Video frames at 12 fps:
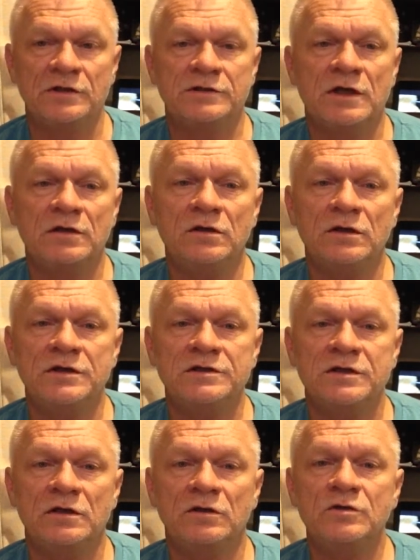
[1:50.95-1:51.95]
tunnel is
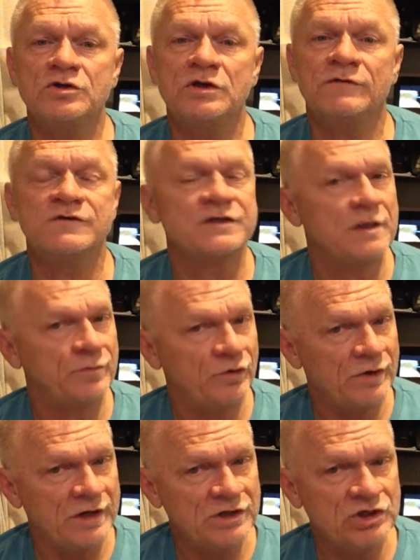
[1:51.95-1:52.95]
the illusion of
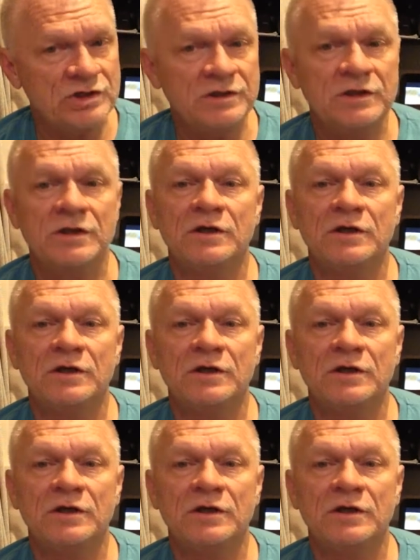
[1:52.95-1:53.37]
separation,